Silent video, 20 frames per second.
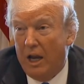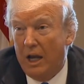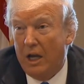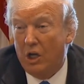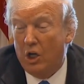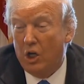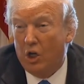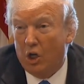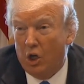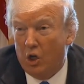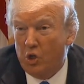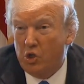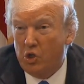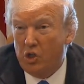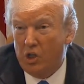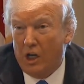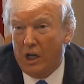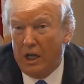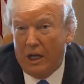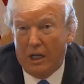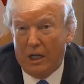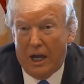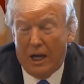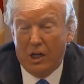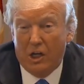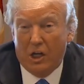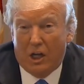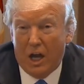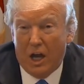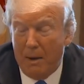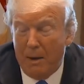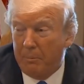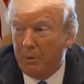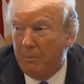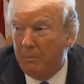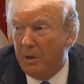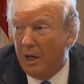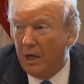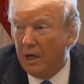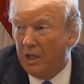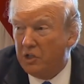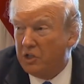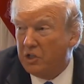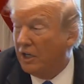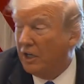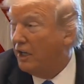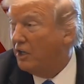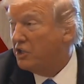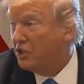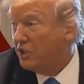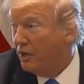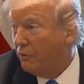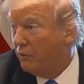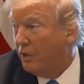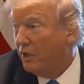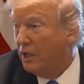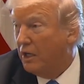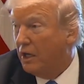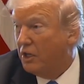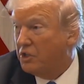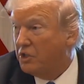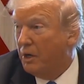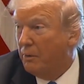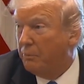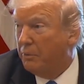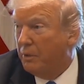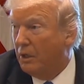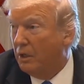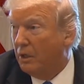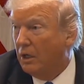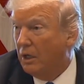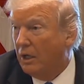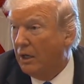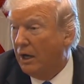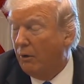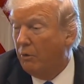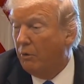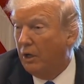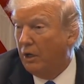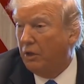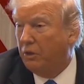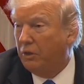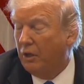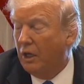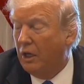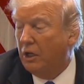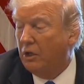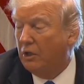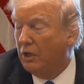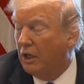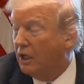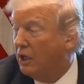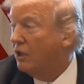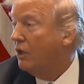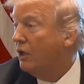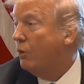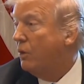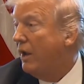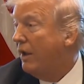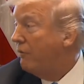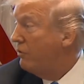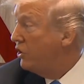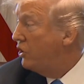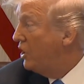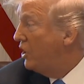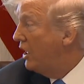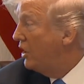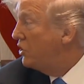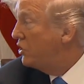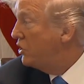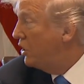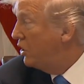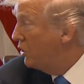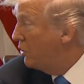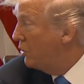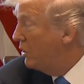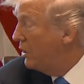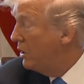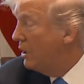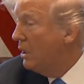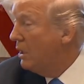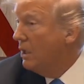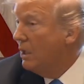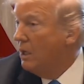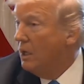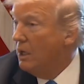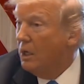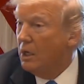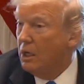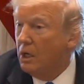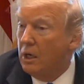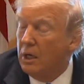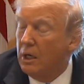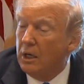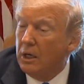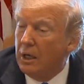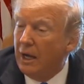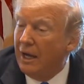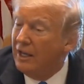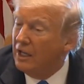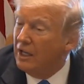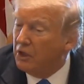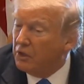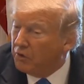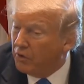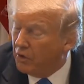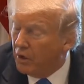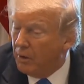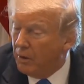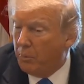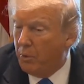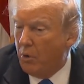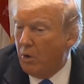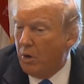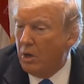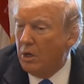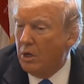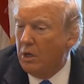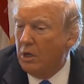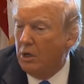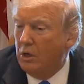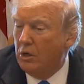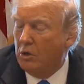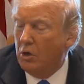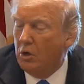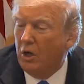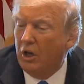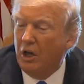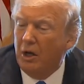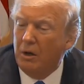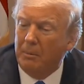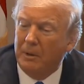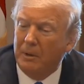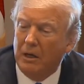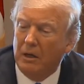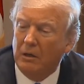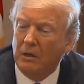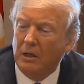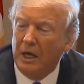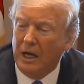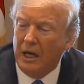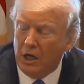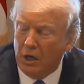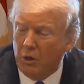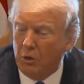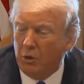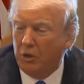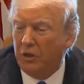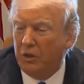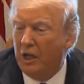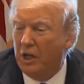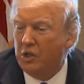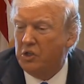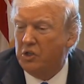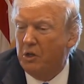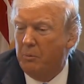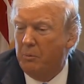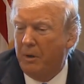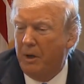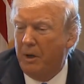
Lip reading: and negotiate and to compromise, and let's see if we can get something done. I really think, Dick, that we have a chance to do it. I think it's very important. You're talking about 800,000